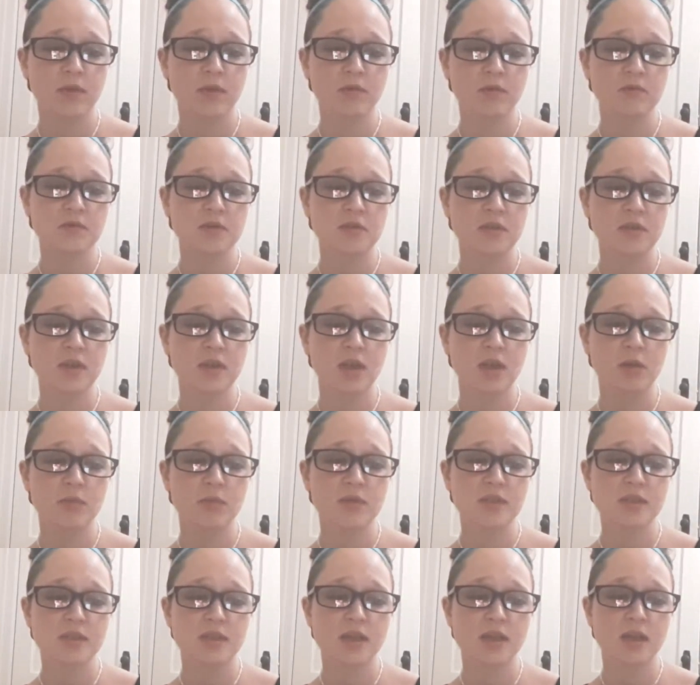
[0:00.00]
No one's gonna
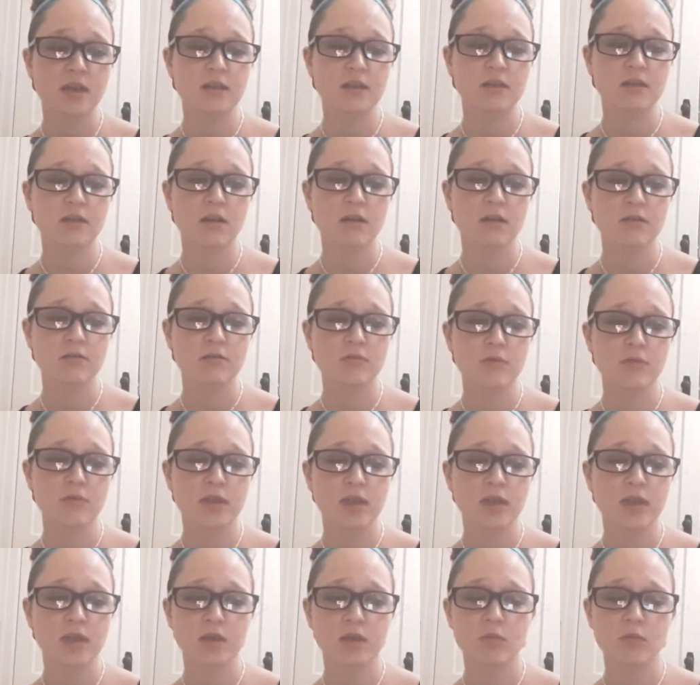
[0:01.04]
let me stay at their house
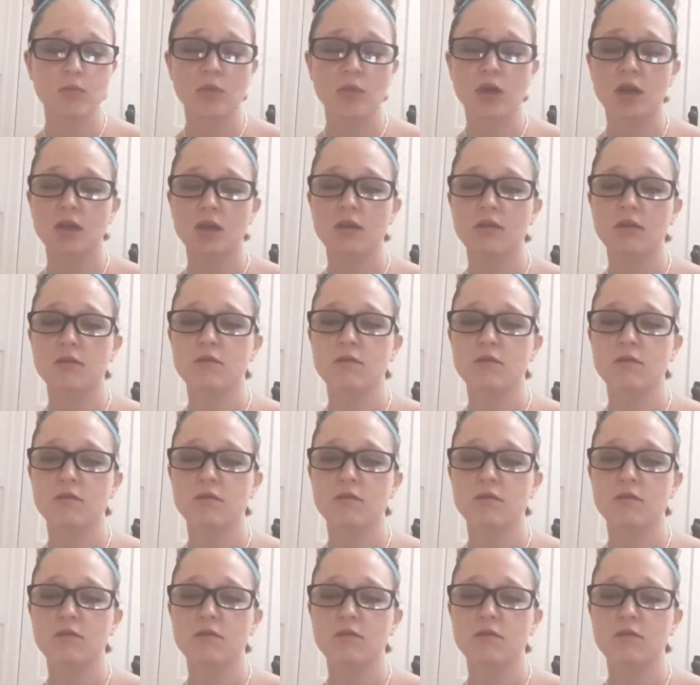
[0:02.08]
with a kid, man.